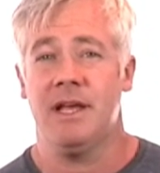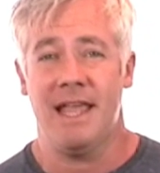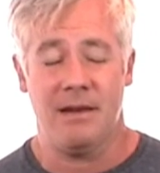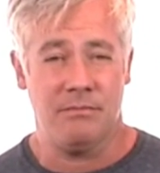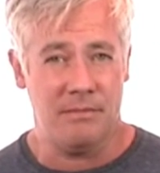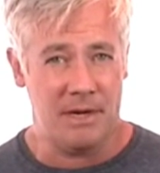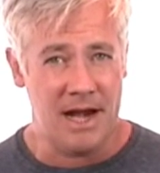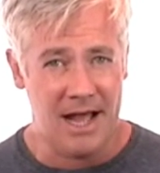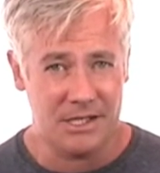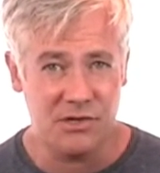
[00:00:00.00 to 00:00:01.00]
again,
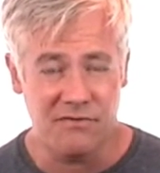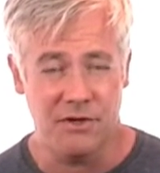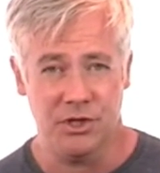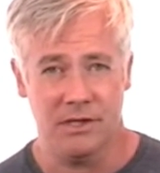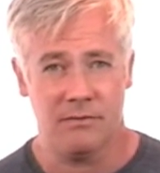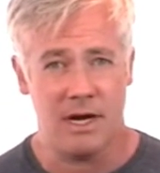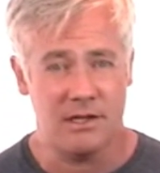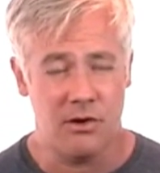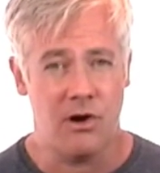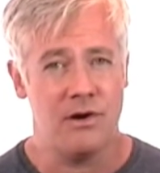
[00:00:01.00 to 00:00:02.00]
but not sufficient.
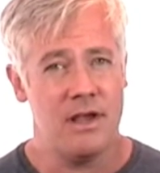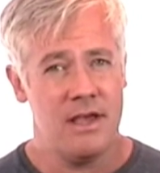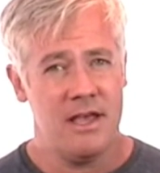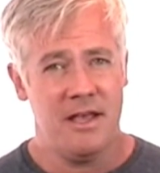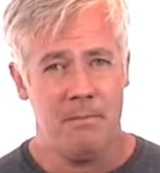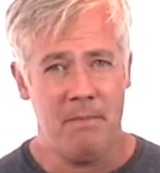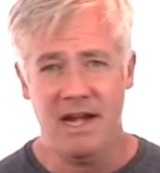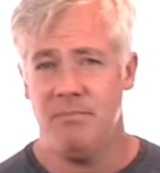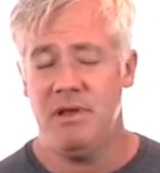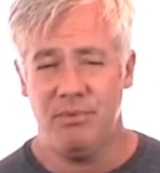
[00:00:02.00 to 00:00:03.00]
Right? There are
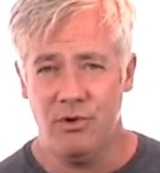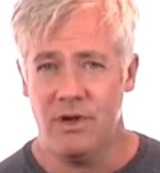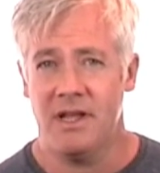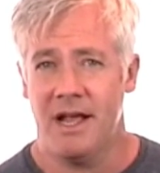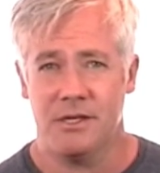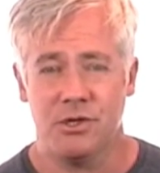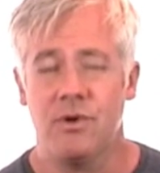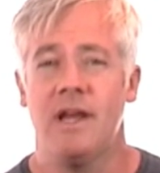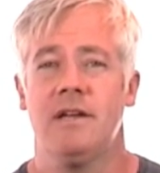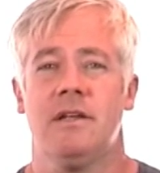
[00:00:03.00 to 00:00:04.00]
many people who can
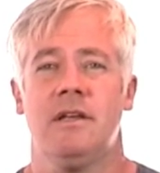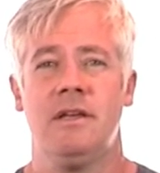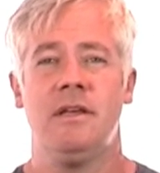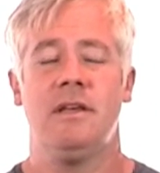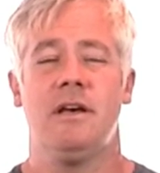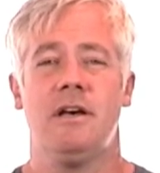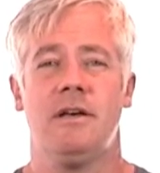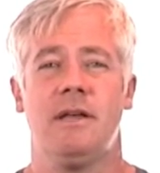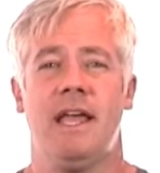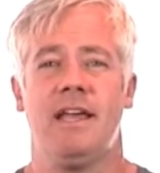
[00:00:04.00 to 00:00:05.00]
concentrate,
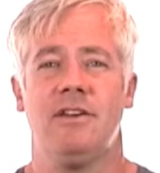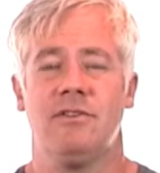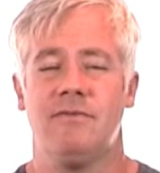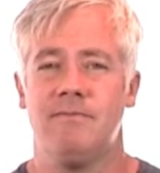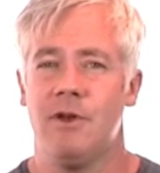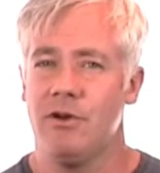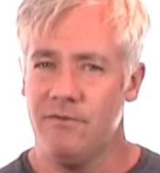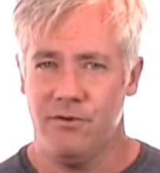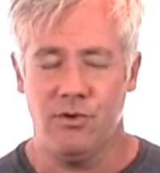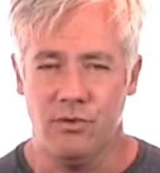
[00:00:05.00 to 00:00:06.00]
and very
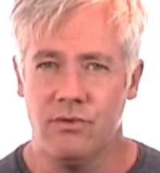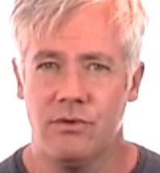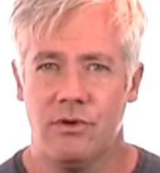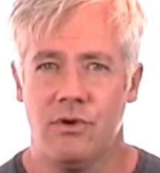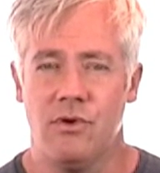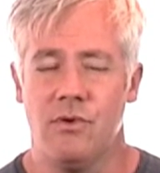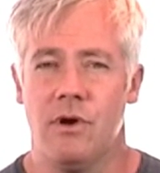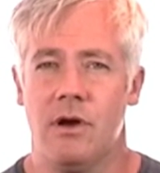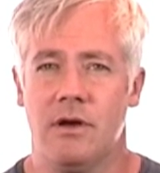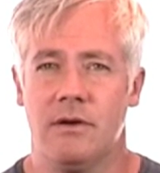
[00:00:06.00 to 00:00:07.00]
few who
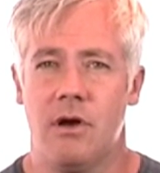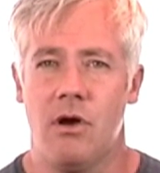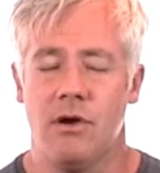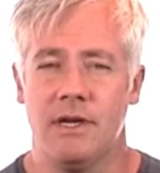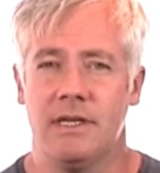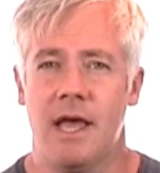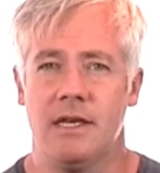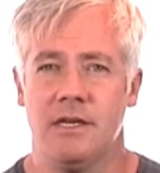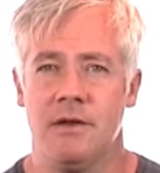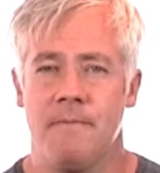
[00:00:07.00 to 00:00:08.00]
are
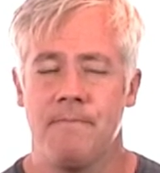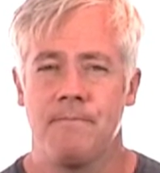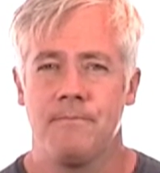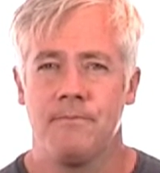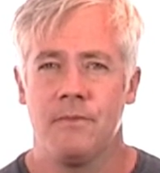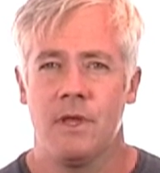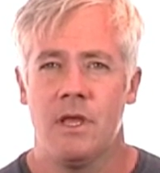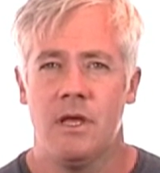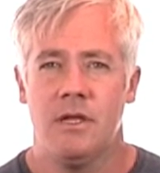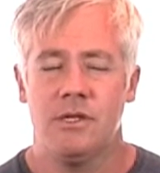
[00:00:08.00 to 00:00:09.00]
enlightened.
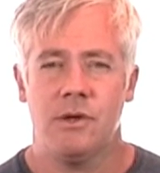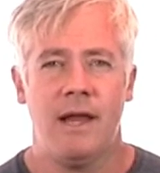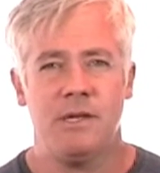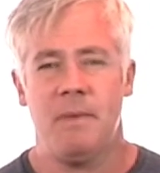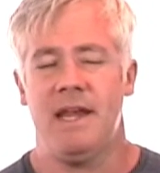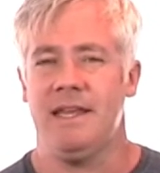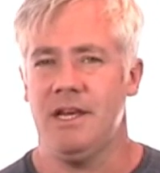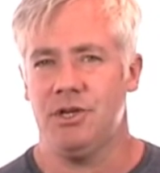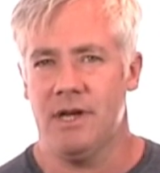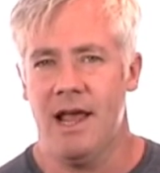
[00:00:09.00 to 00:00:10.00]
So how does
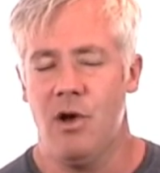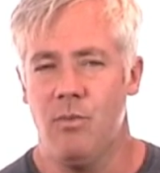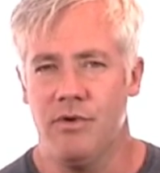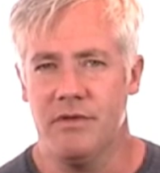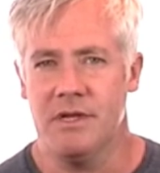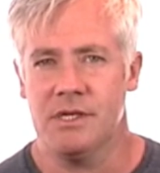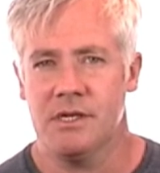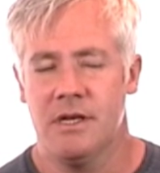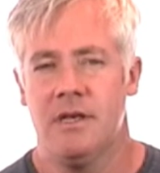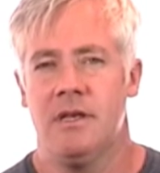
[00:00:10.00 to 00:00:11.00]
meditation help with this?